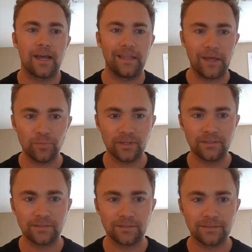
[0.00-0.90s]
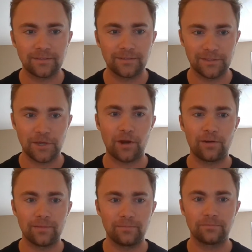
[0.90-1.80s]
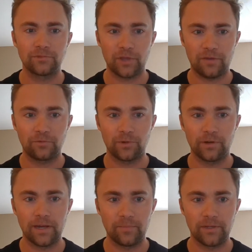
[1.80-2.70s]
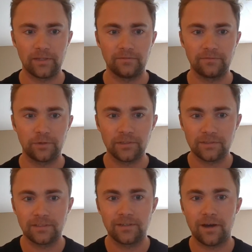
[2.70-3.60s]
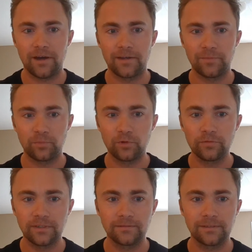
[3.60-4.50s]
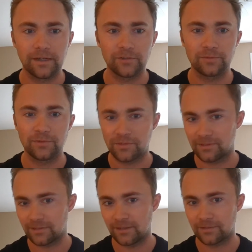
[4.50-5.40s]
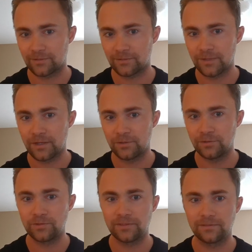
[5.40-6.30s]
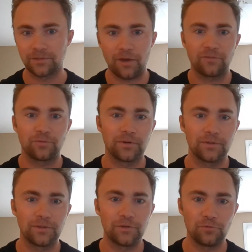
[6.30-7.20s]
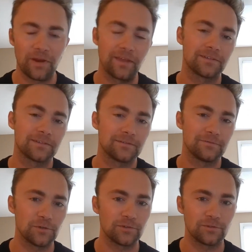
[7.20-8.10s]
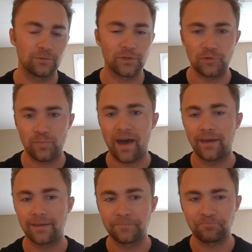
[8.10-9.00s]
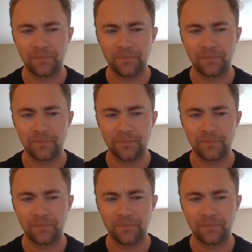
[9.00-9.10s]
cloud-based CRM software company focusing on improving customer success using software that you rent versus what you buy.